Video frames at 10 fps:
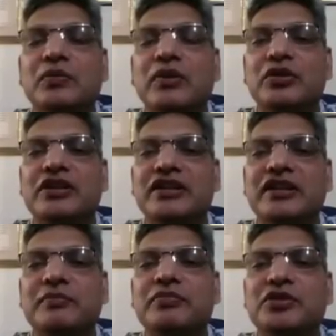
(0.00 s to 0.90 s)
want to
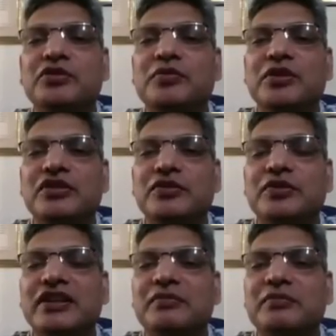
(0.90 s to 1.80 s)
interrupt you because
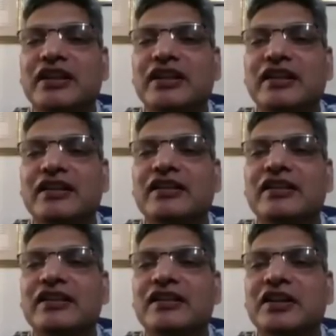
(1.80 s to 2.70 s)
we are behind
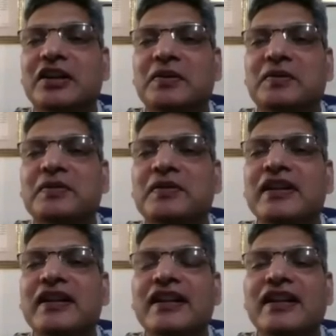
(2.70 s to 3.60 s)
uh, now.
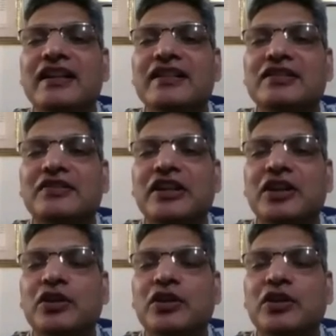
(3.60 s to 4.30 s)
So okay,